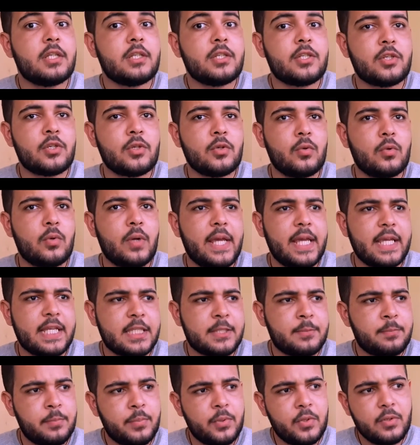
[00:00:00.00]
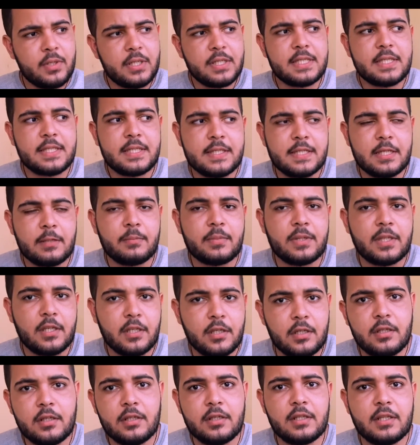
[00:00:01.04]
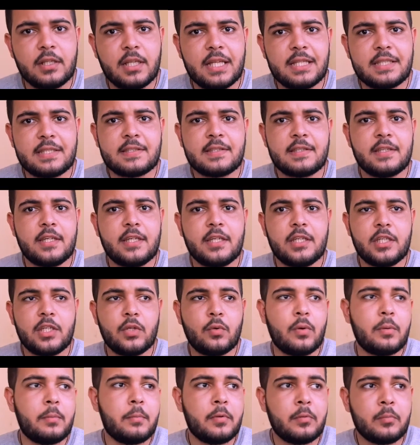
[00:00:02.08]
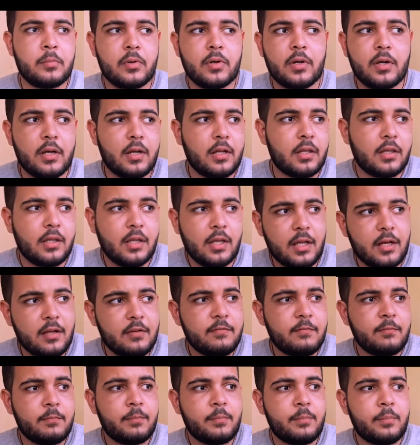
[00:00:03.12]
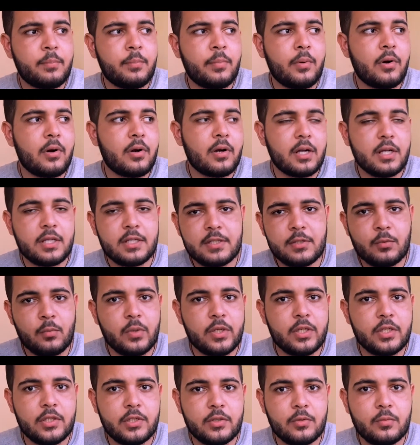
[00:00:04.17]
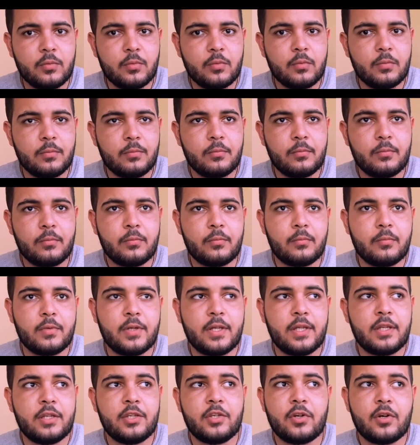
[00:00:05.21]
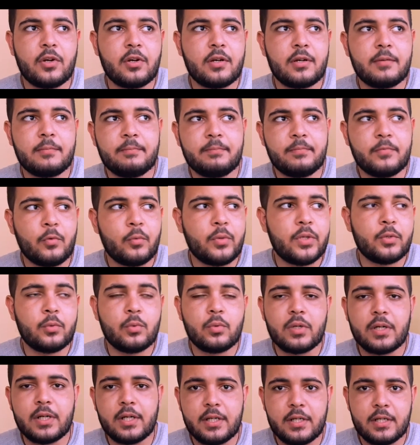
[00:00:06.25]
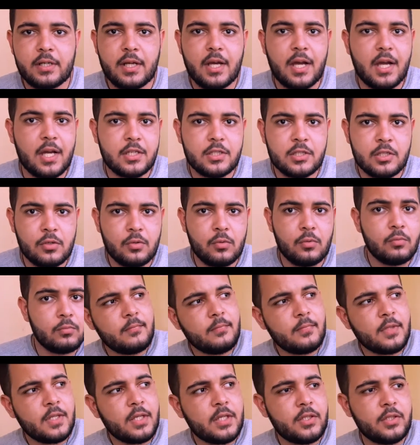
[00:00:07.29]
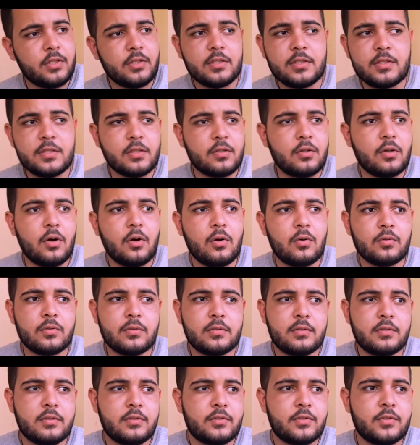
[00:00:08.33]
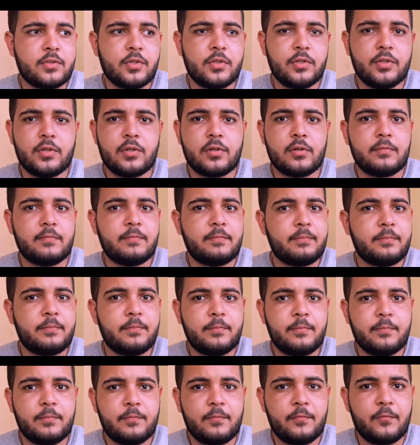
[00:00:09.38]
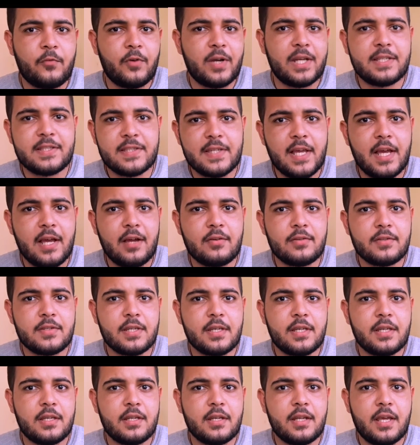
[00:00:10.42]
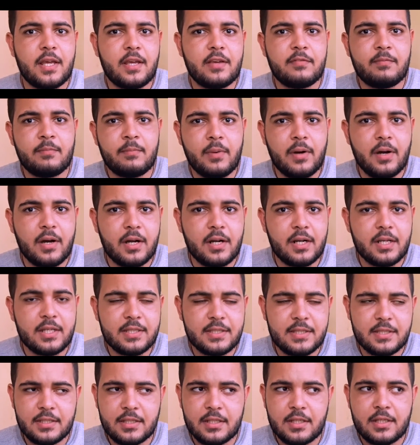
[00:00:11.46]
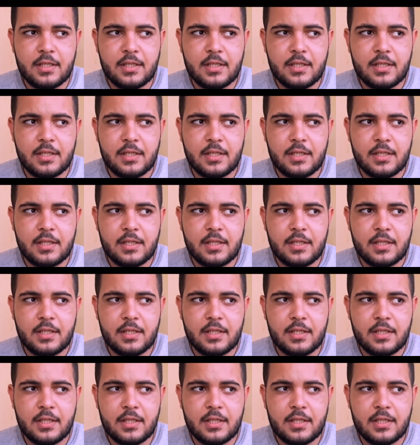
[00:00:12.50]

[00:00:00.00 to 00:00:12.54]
to experience something good. Let's say you remember a lot of parties when you were in high school. You used to go to your friend's house and have parties,